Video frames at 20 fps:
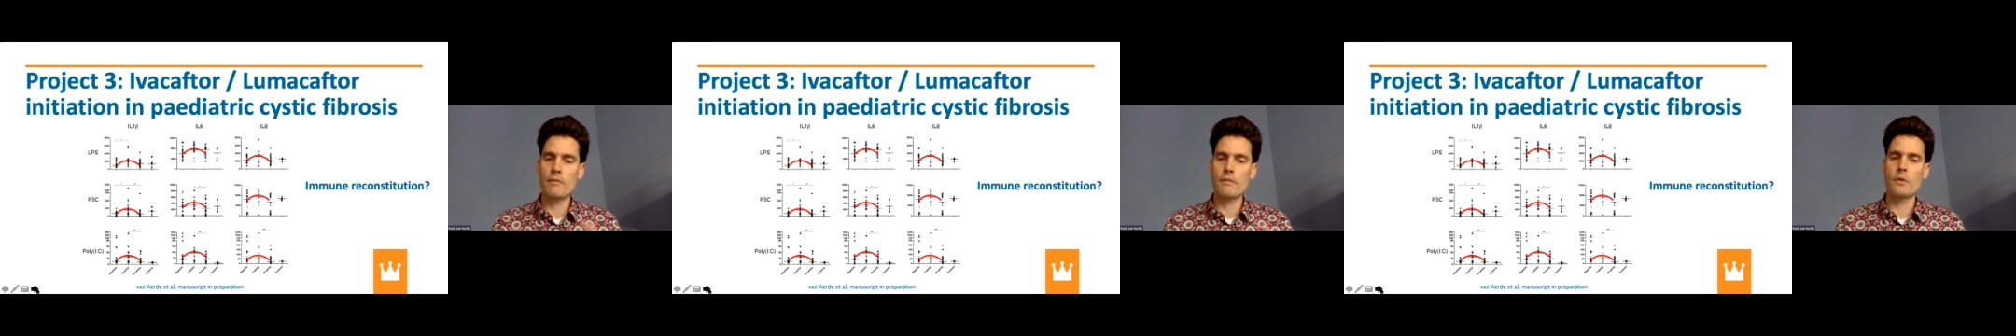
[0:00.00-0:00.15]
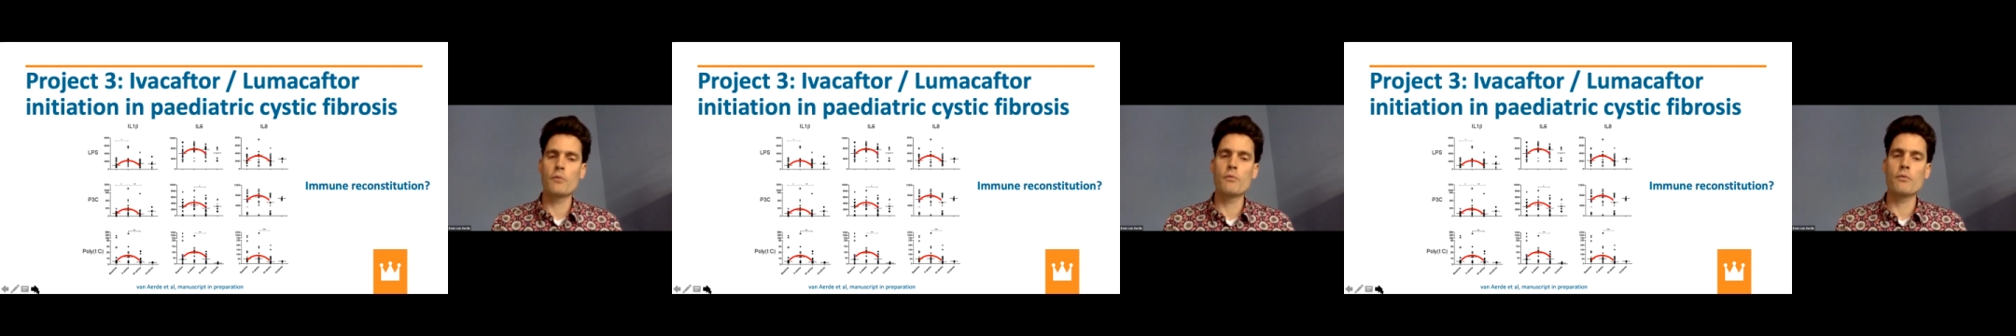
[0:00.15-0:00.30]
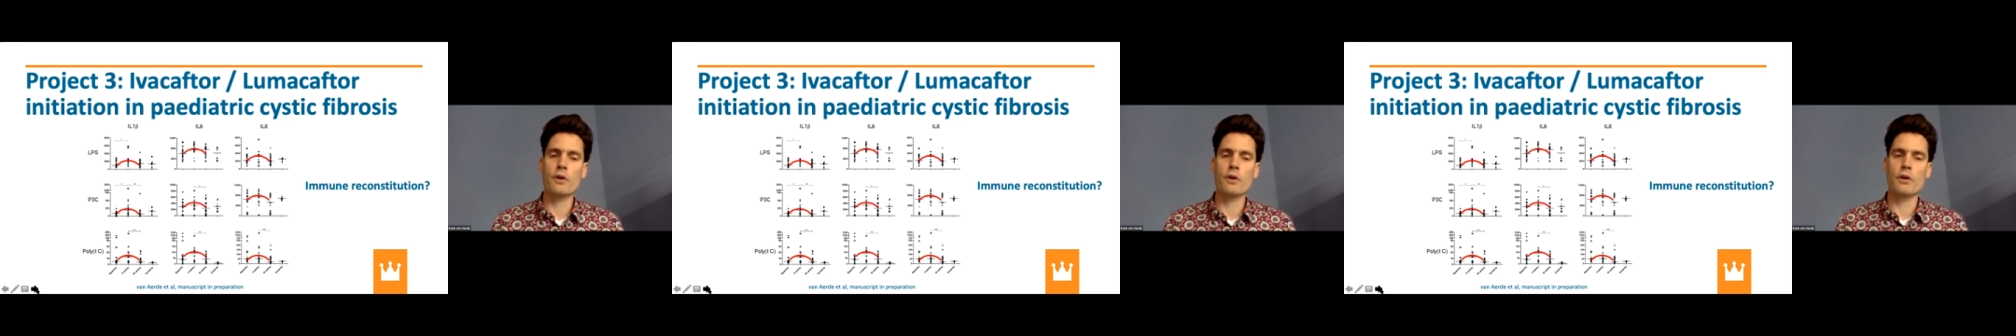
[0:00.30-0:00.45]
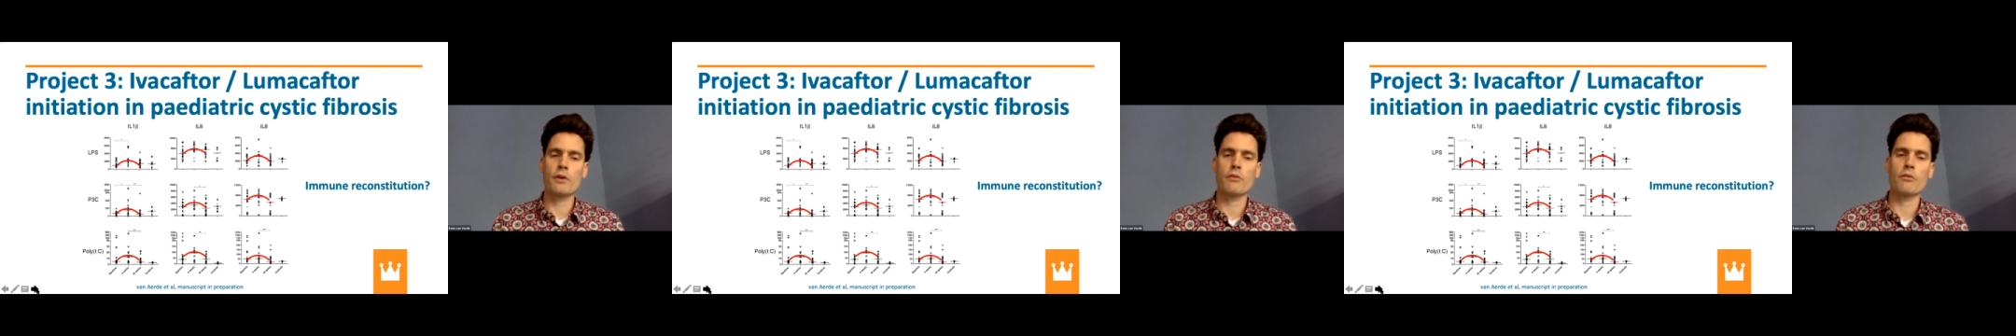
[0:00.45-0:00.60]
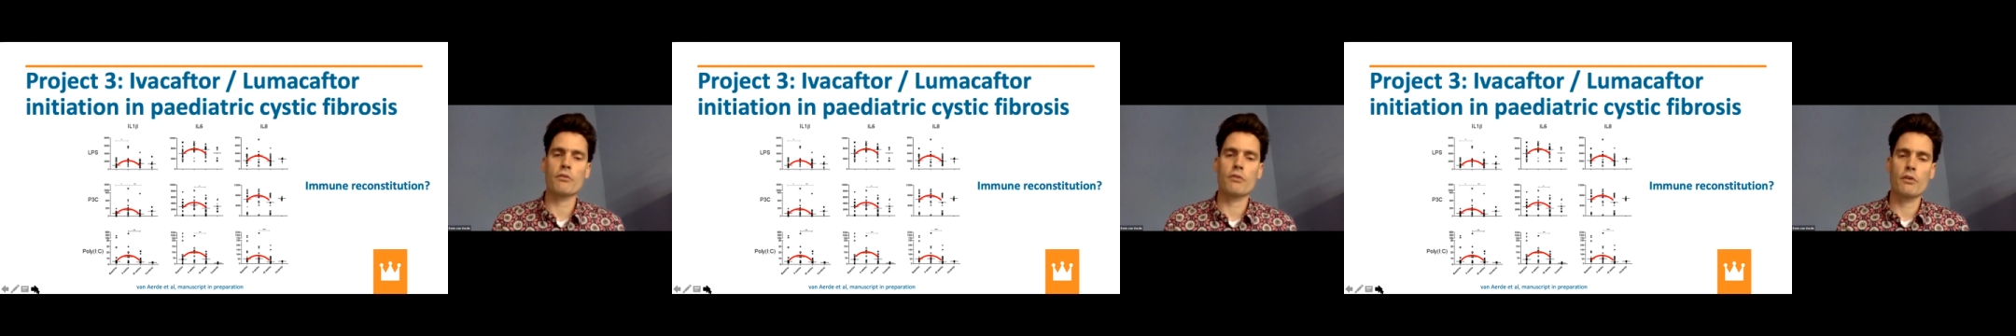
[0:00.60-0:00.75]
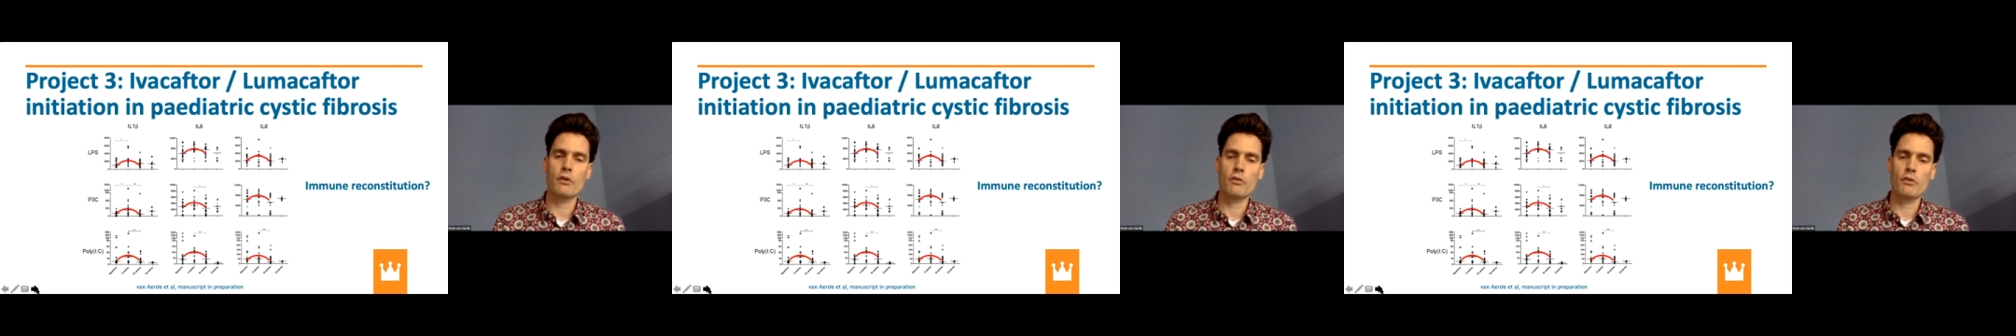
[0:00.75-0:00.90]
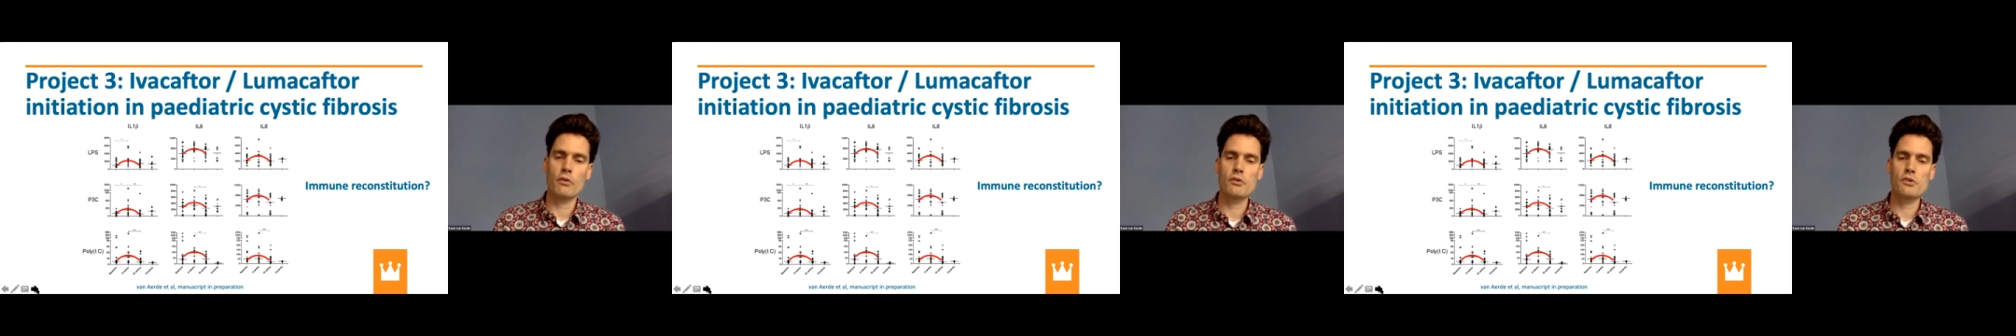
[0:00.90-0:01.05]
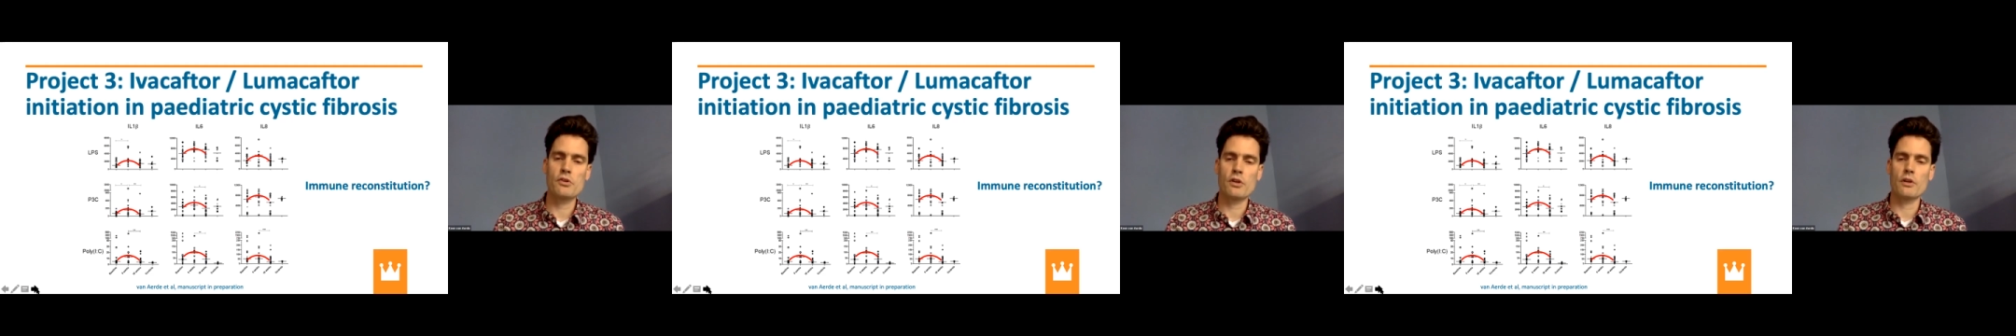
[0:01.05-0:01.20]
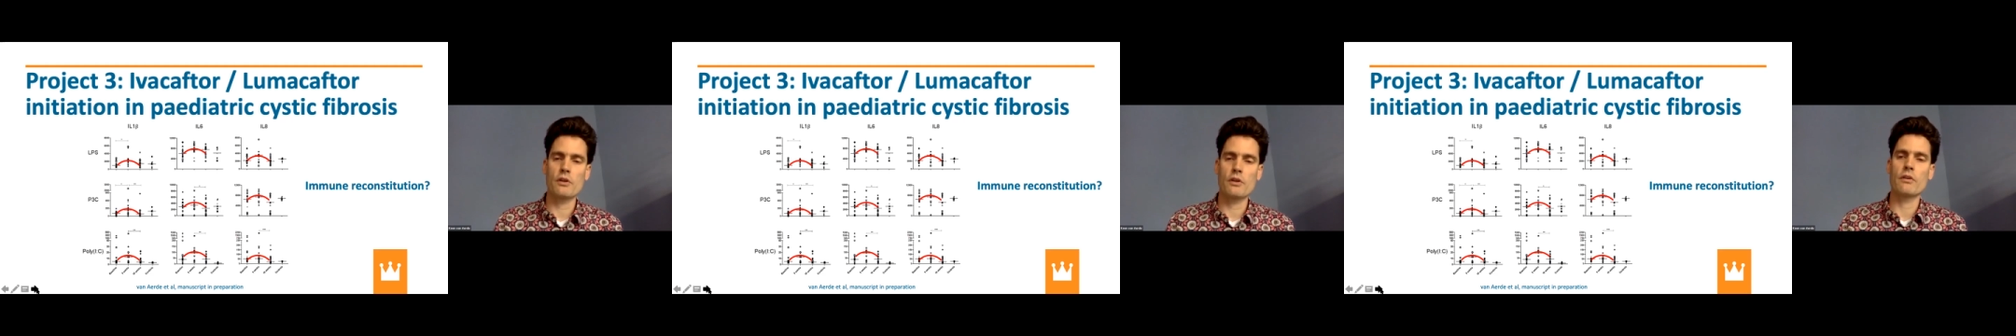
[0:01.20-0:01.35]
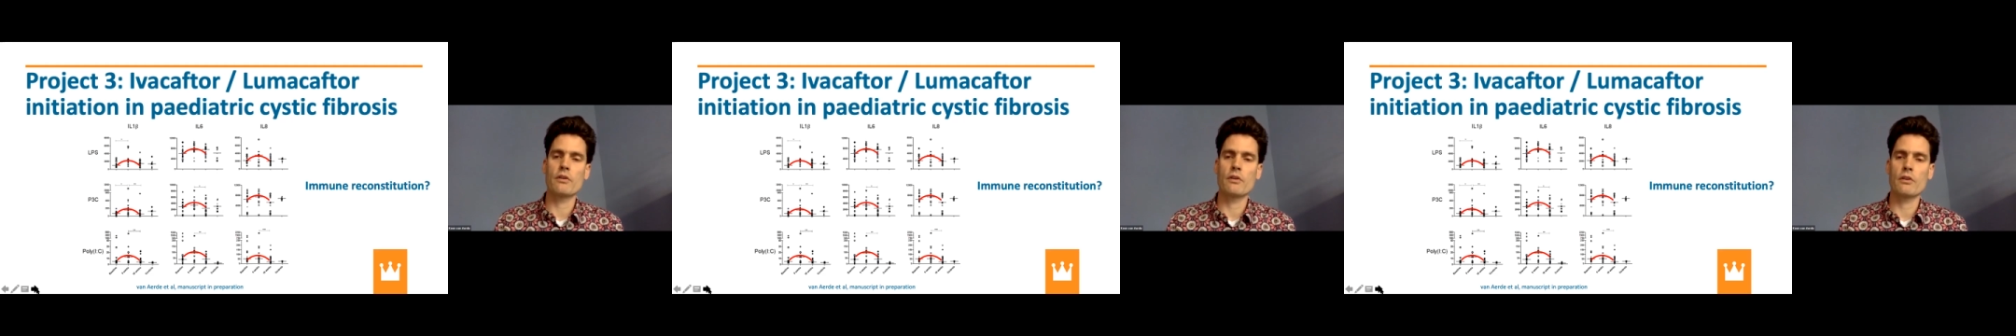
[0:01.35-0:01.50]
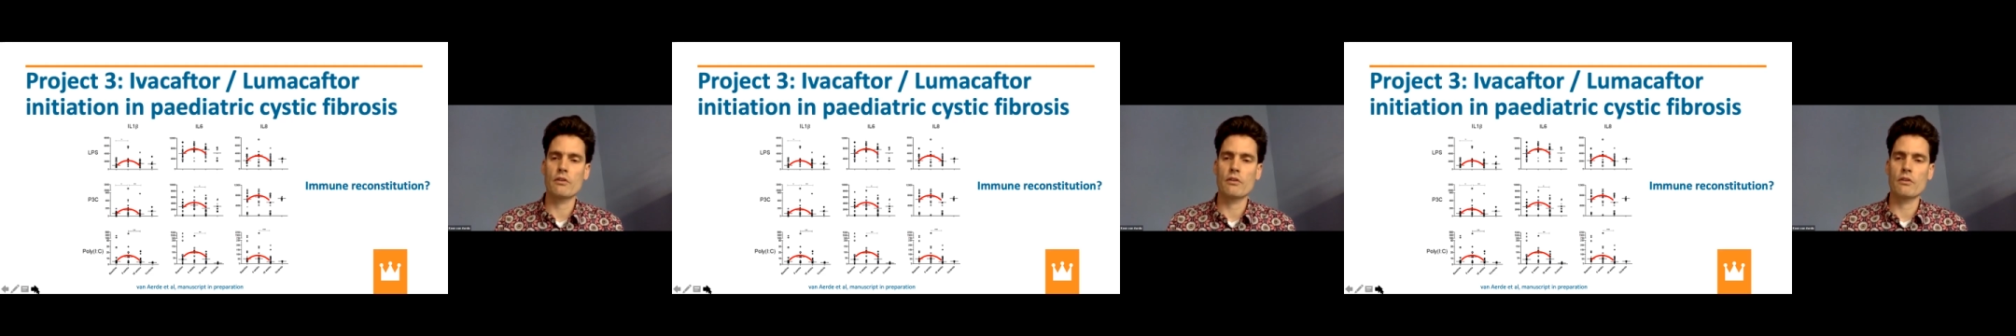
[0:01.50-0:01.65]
immune reconstitution